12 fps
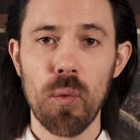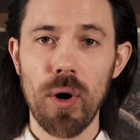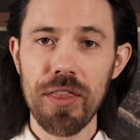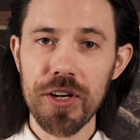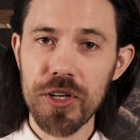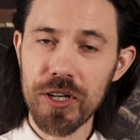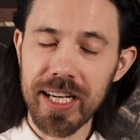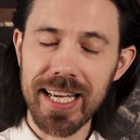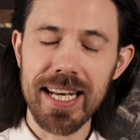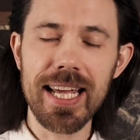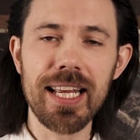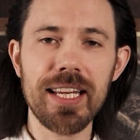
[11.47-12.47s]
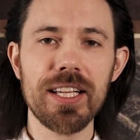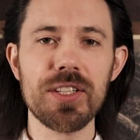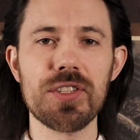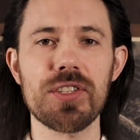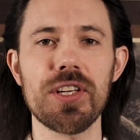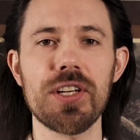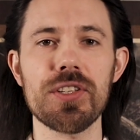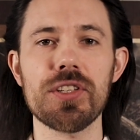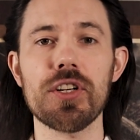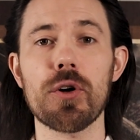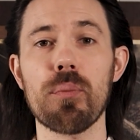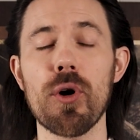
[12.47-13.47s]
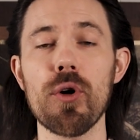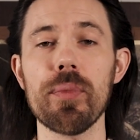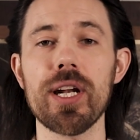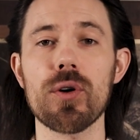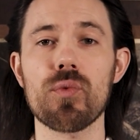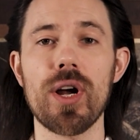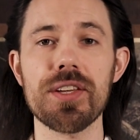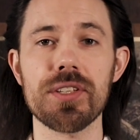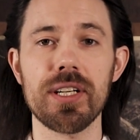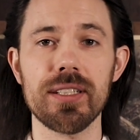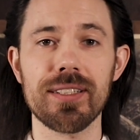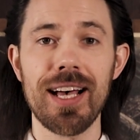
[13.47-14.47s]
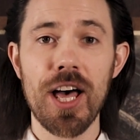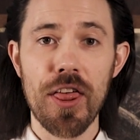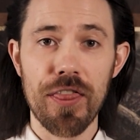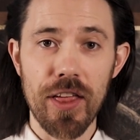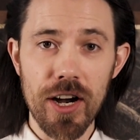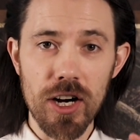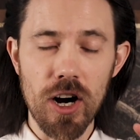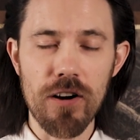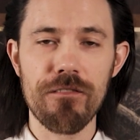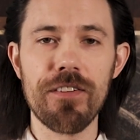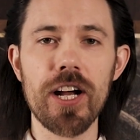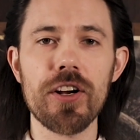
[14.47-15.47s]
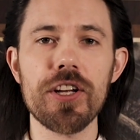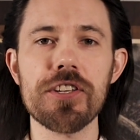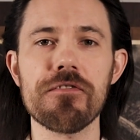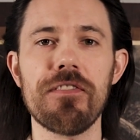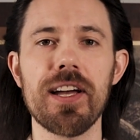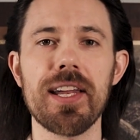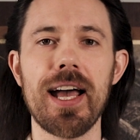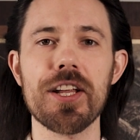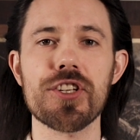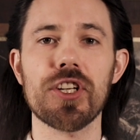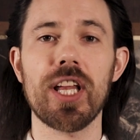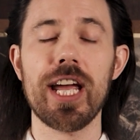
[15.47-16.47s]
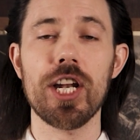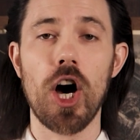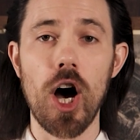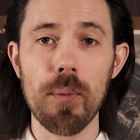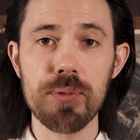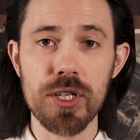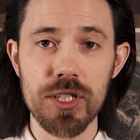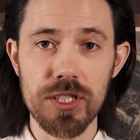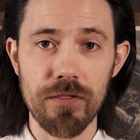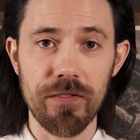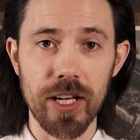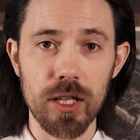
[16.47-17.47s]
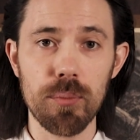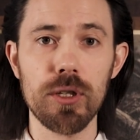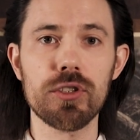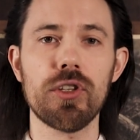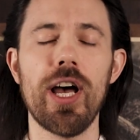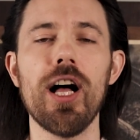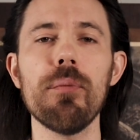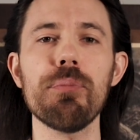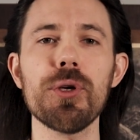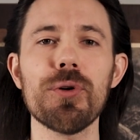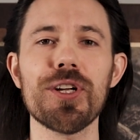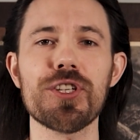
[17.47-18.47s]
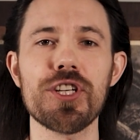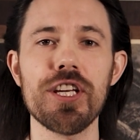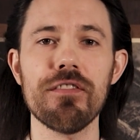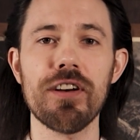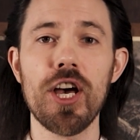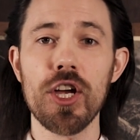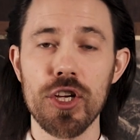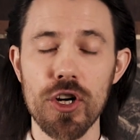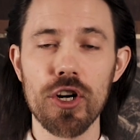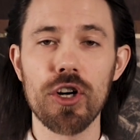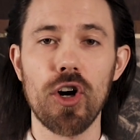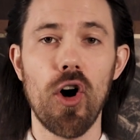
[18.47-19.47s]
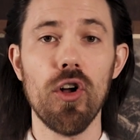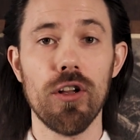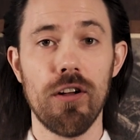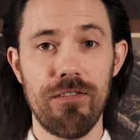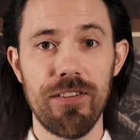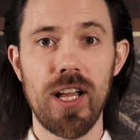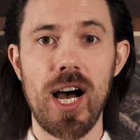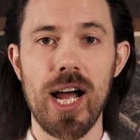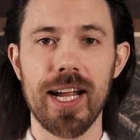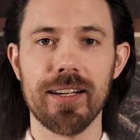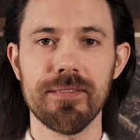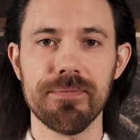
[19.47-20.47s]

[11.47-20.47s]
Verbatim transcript: Whether you're a Canadian citizen or permanent resident, there are various financial aid options available to help you achieve your goal of flying.